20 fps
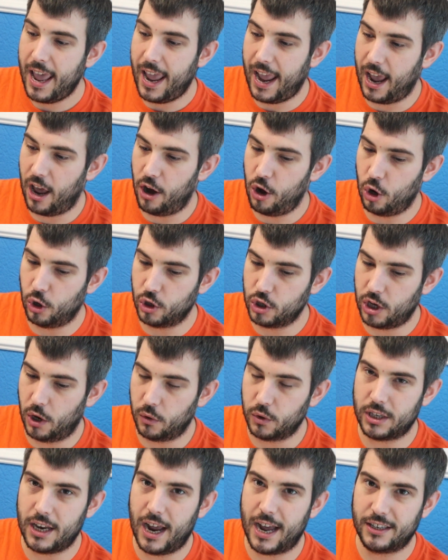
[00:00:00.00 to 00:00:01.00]
it had also
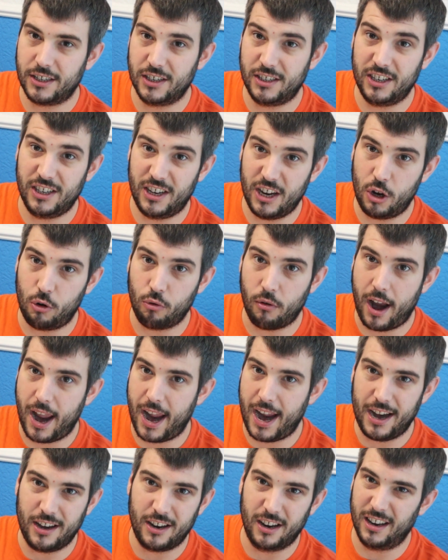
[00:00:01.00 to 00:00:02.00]
started to degrade,